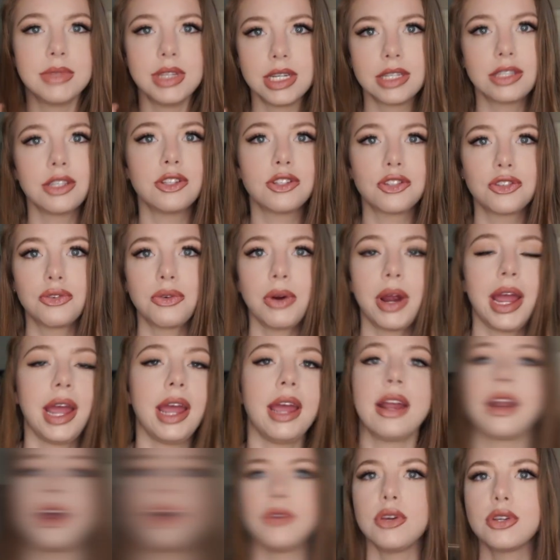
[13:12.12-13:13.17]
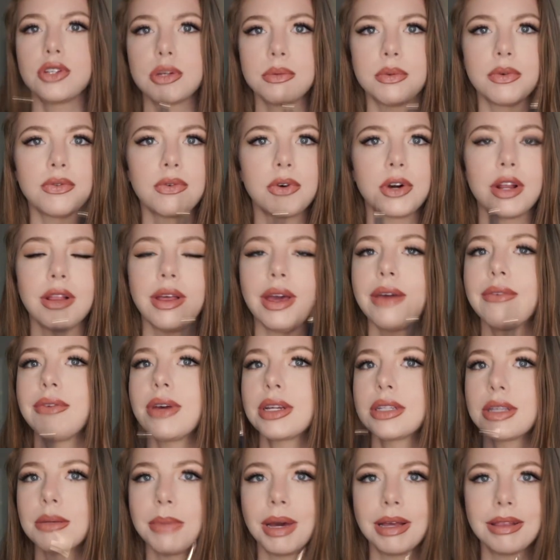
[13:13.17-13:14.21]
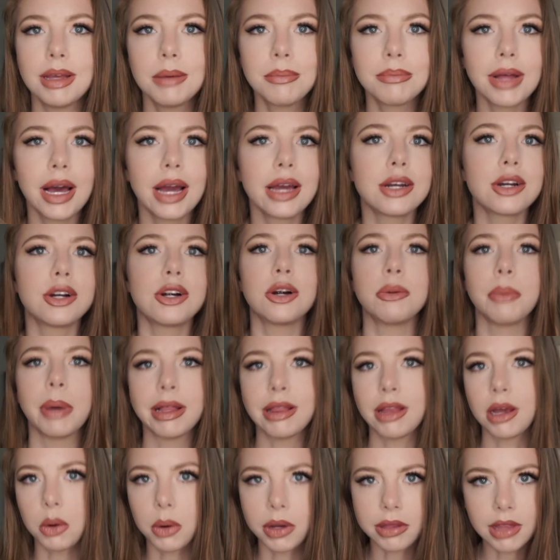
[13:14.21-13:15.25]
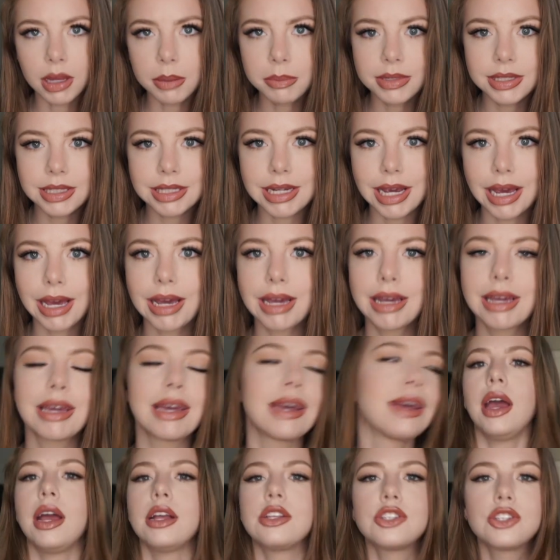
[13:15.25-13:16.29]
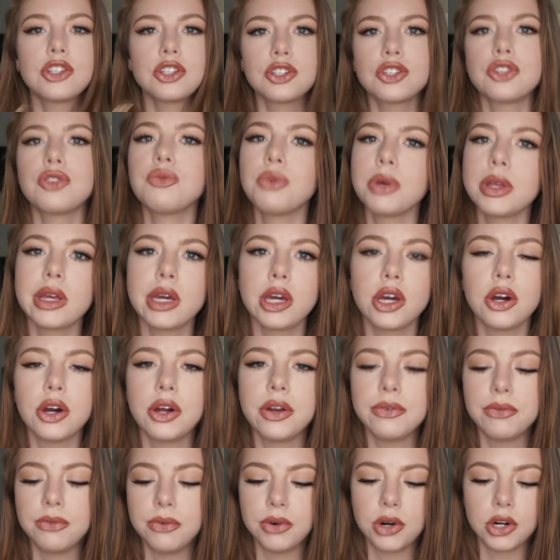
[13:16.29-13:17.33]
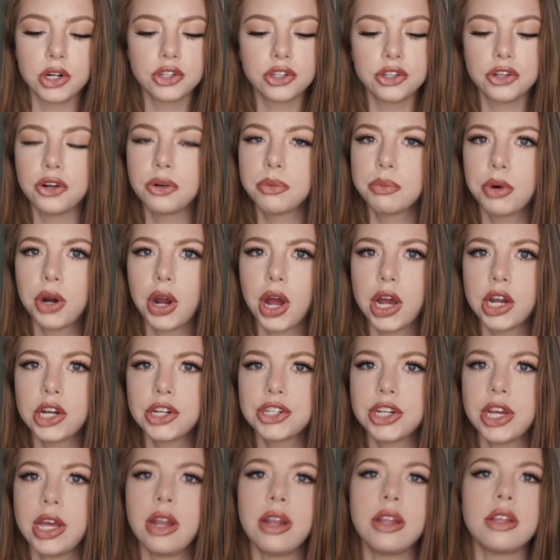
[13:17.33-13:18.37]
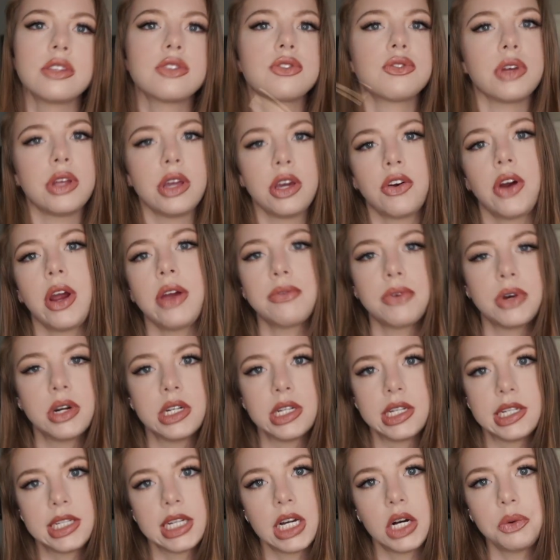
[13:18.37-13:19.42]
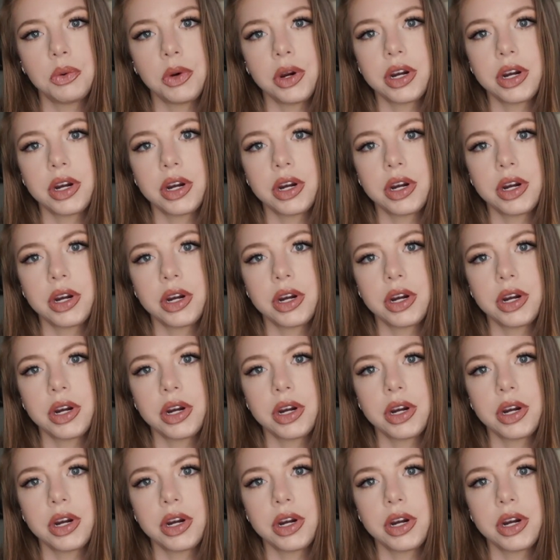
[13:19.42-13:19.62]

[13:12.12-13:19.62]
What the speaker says: this is great. I've used it before to like fix up my lip liner or my liquid lipstick. It's just a really good versatile brush, and it's really great for detail